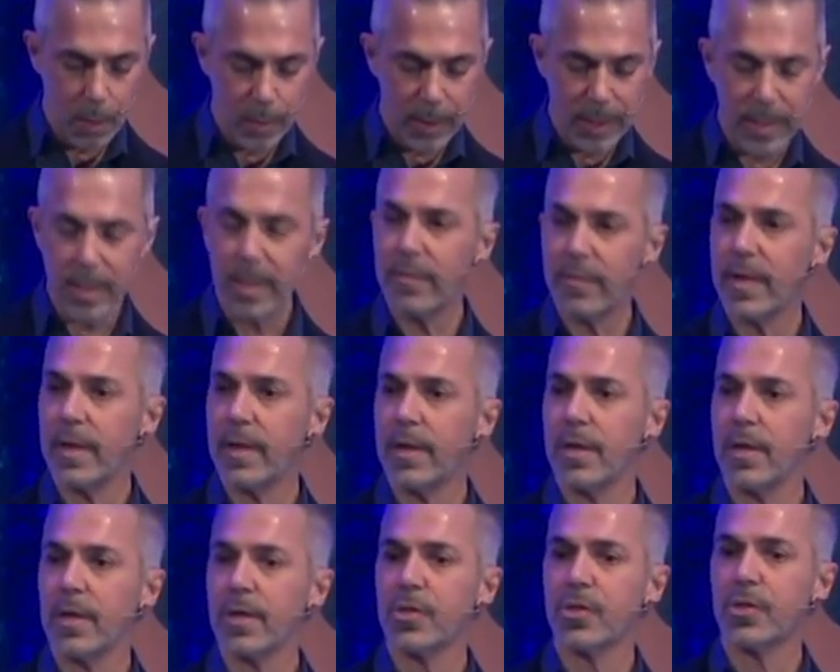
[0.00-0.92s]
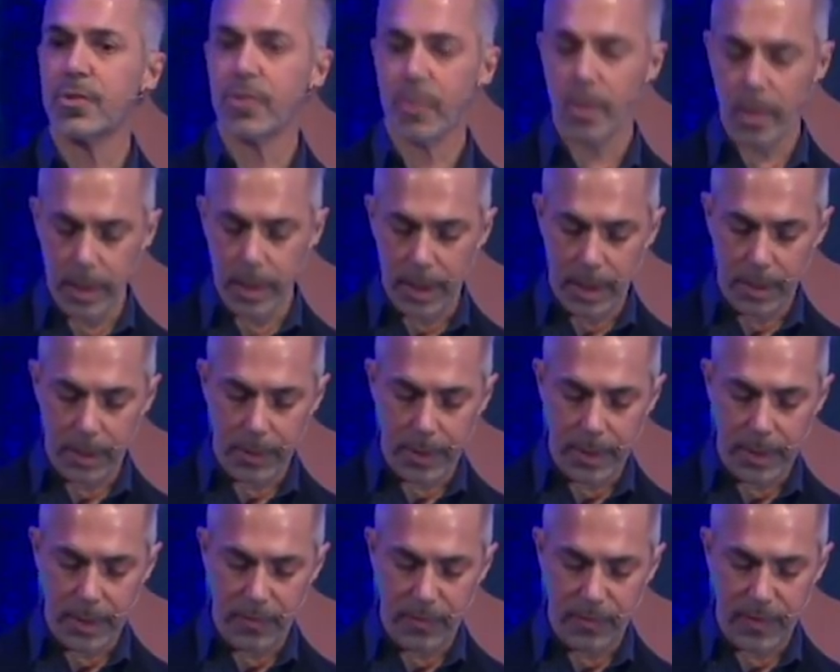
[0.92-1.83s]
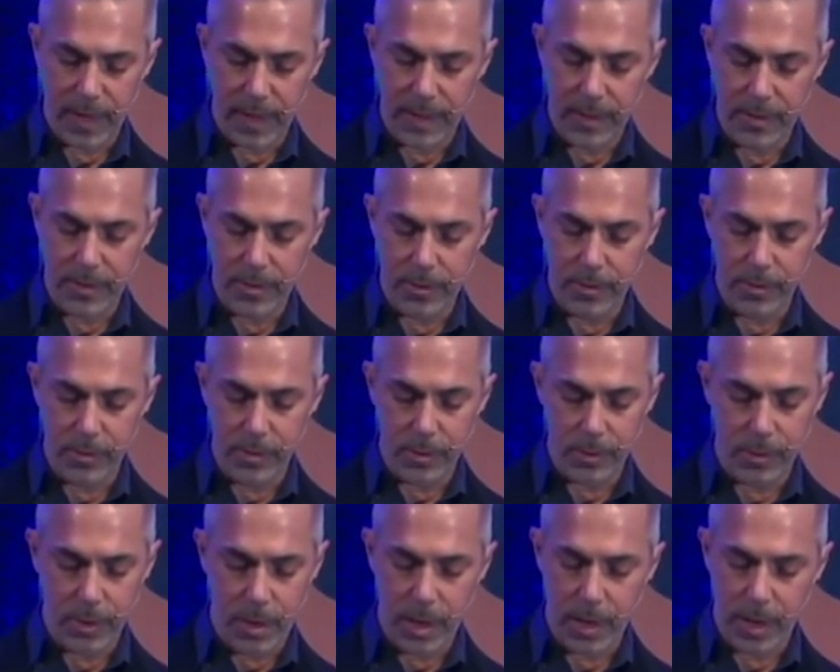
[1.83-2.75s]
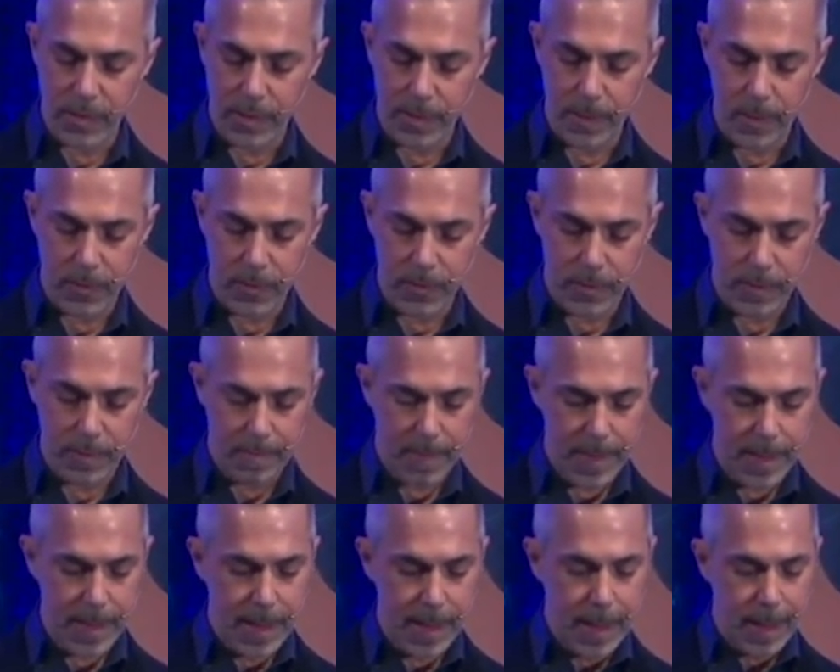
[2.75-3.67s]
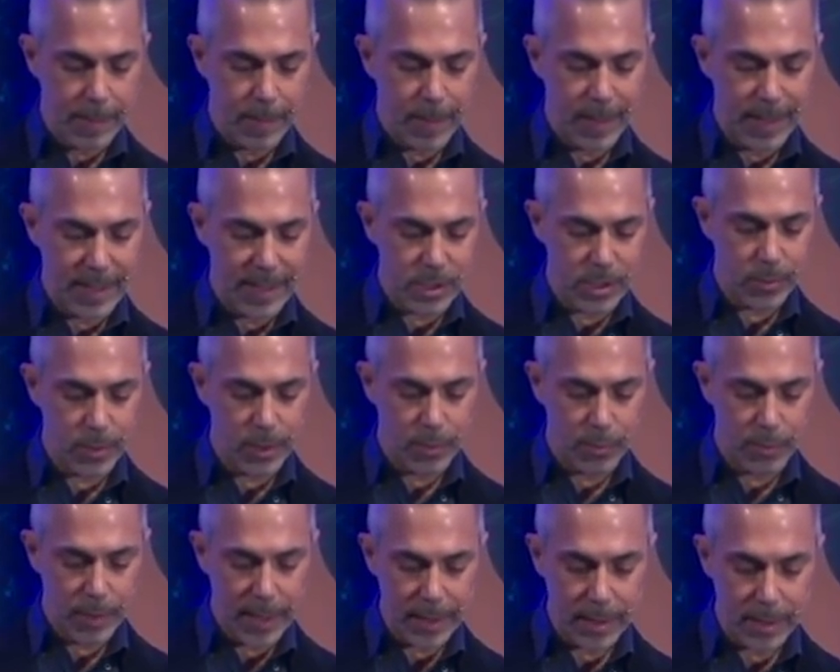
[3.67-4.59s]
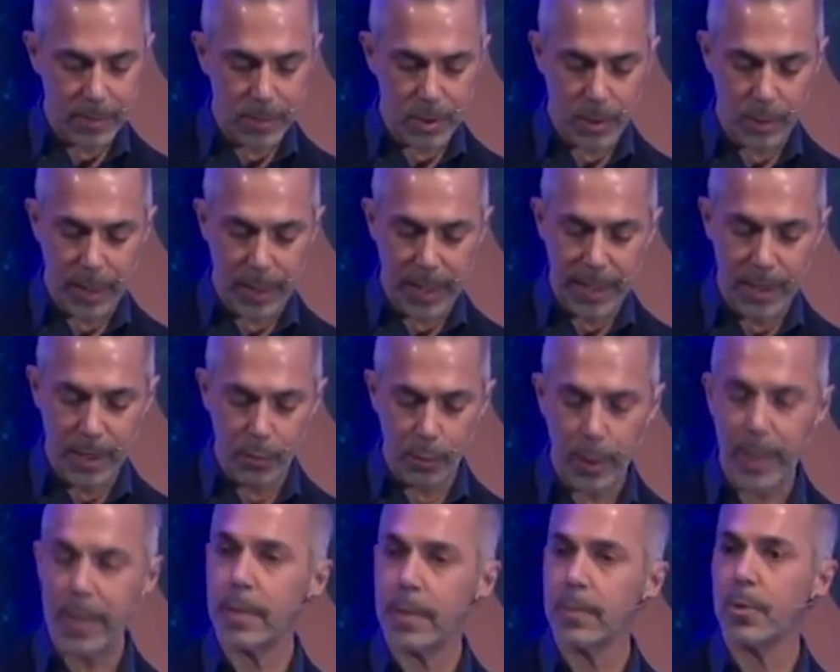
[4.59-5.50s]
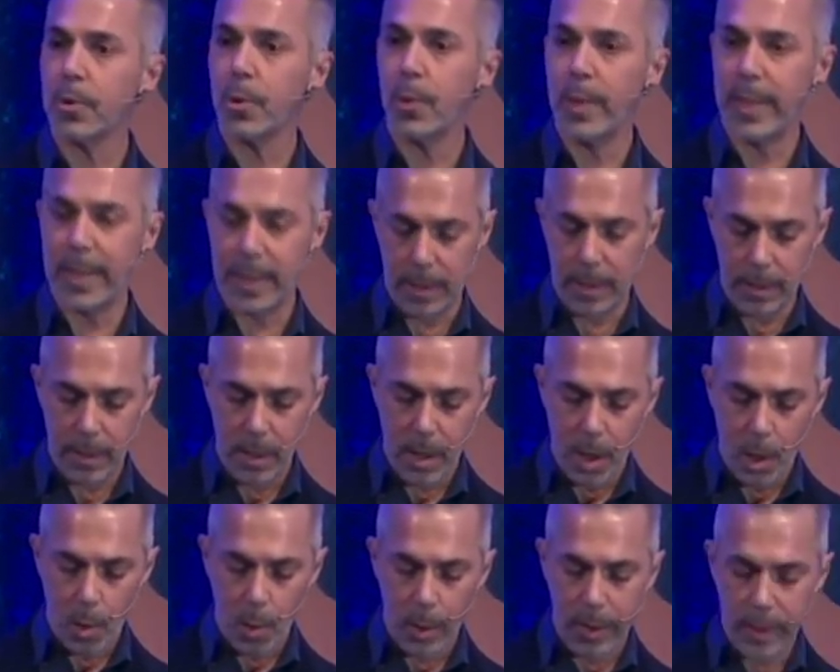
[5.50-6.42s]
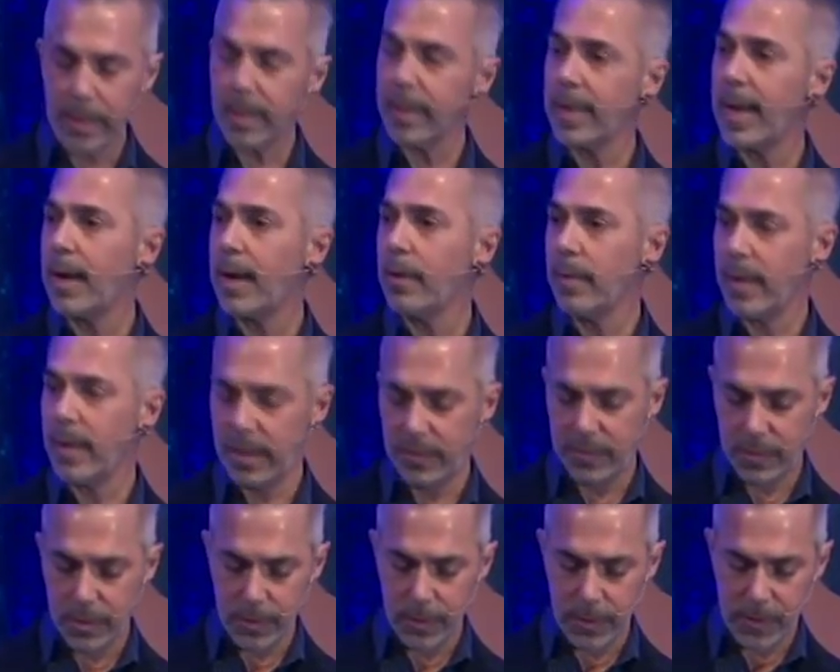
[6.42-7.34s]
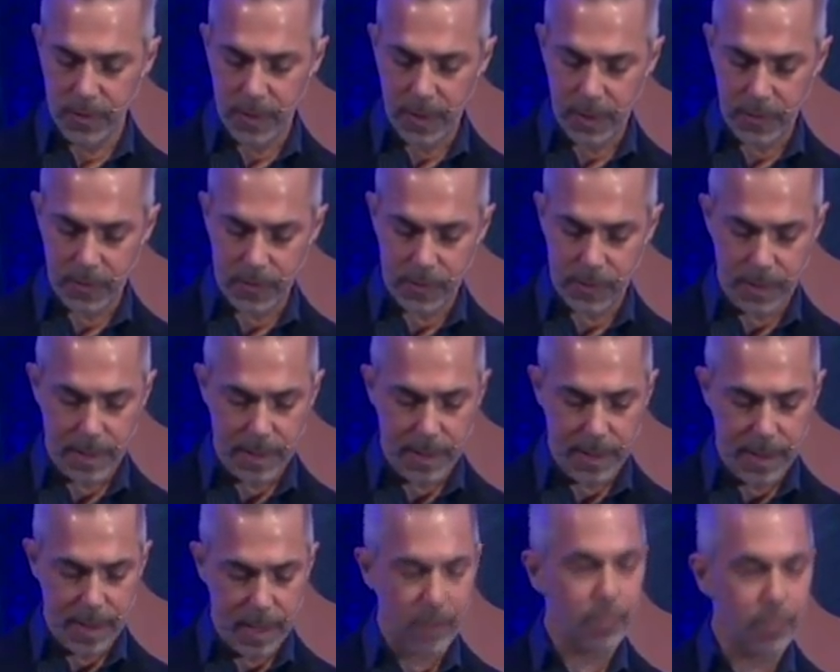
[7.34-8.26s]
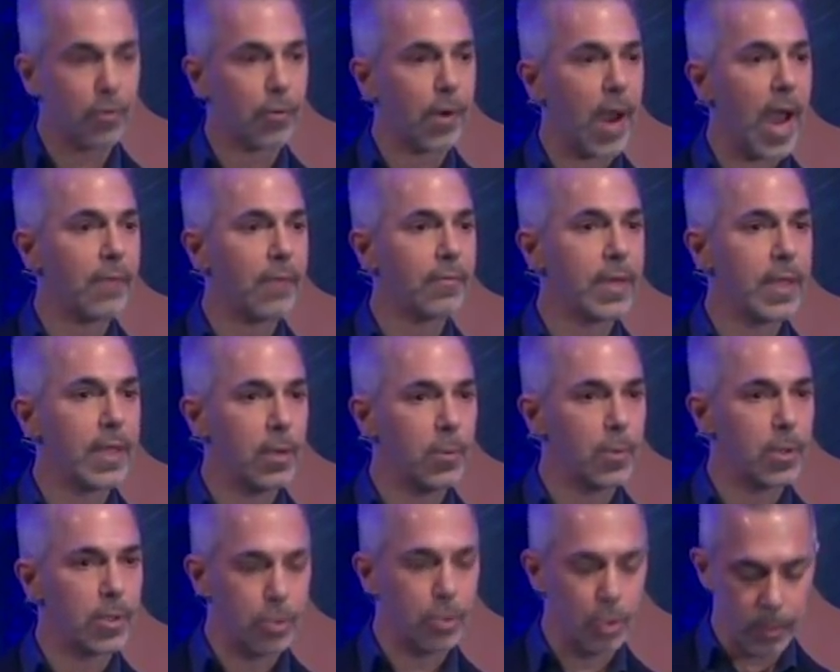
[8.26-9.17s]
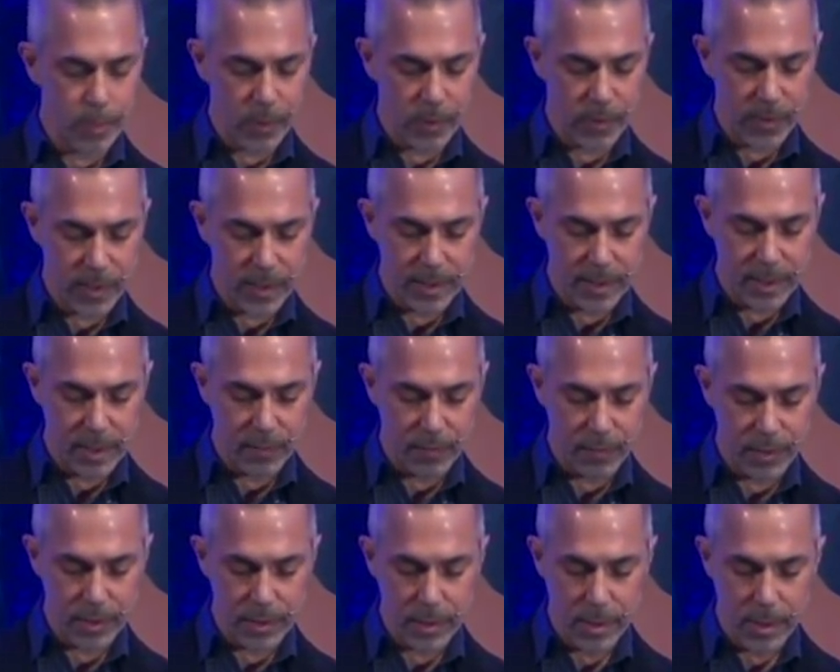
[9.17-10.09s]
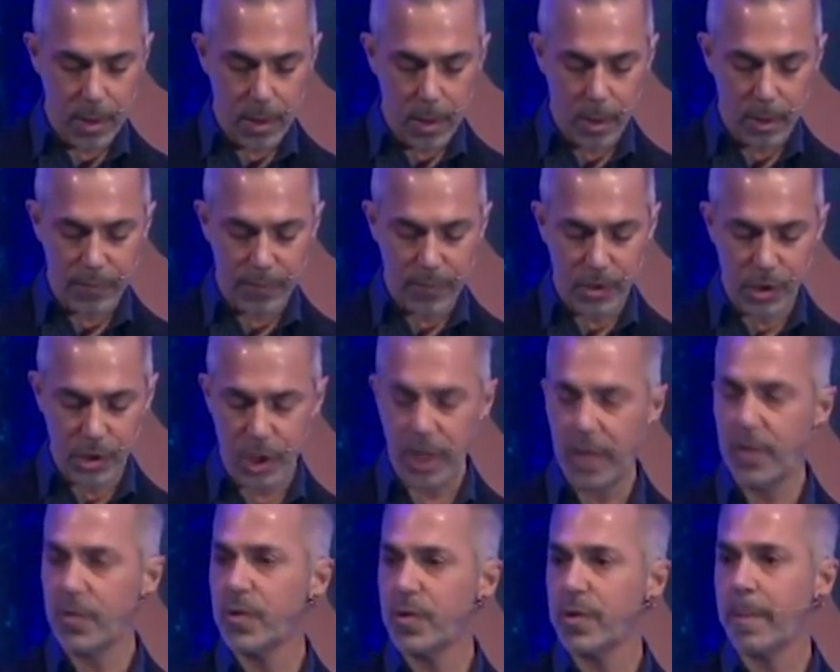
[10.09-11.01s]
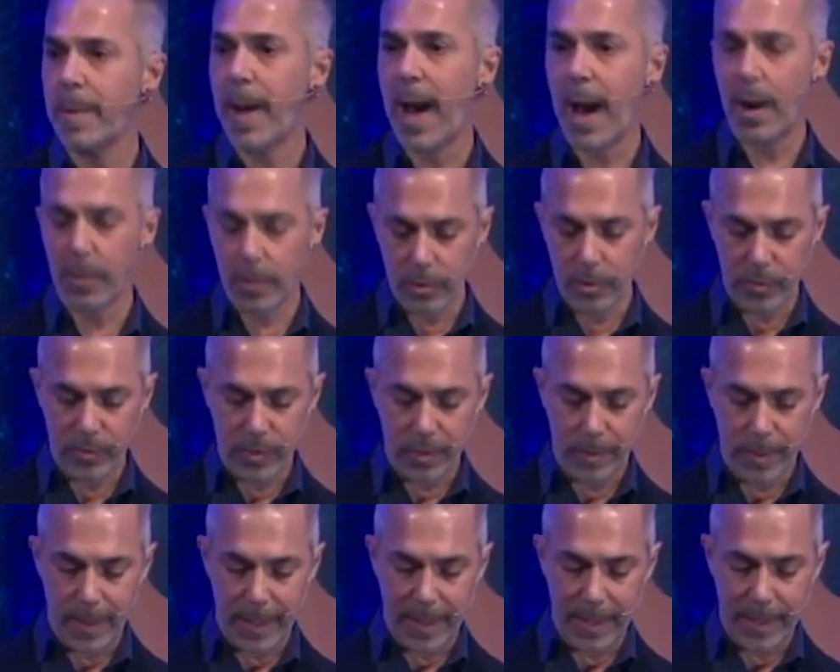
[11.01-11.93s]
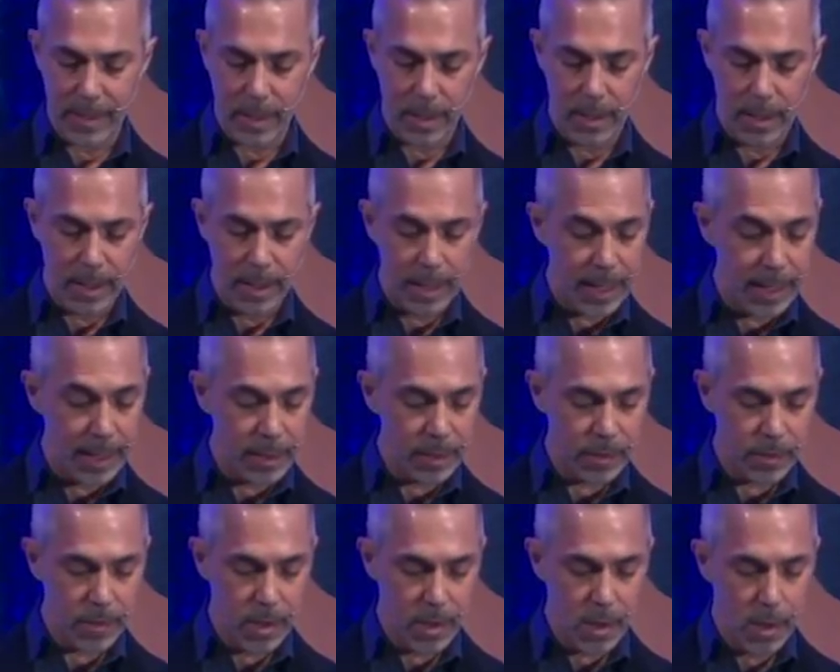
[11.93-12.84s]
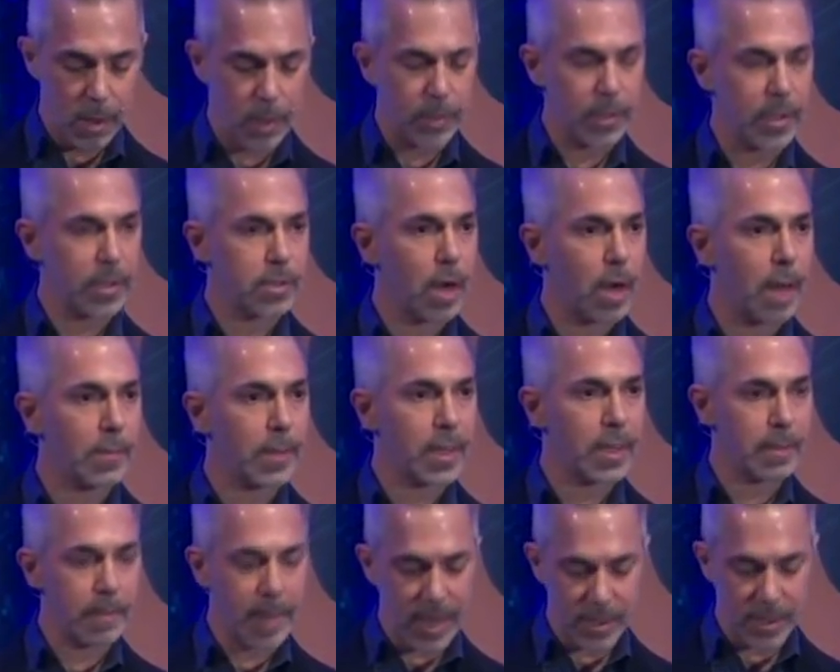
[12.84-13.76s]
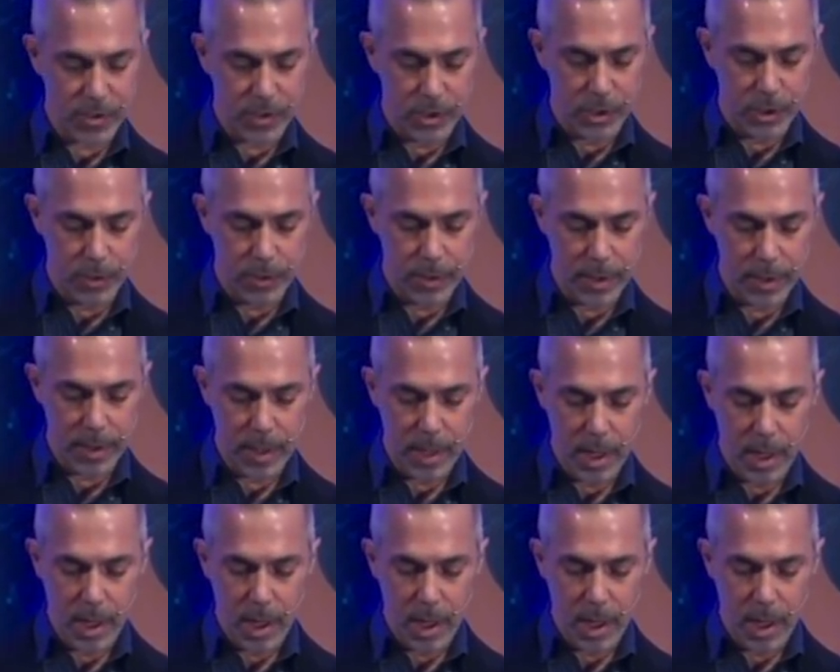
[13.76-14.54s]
We live in an extraordinarily fine tuned cosmos a place where random any random tweaking wouldn't allow life to exist. If gravity were 2% different, or if you changed the power of the Planck length or the atomic mass unit,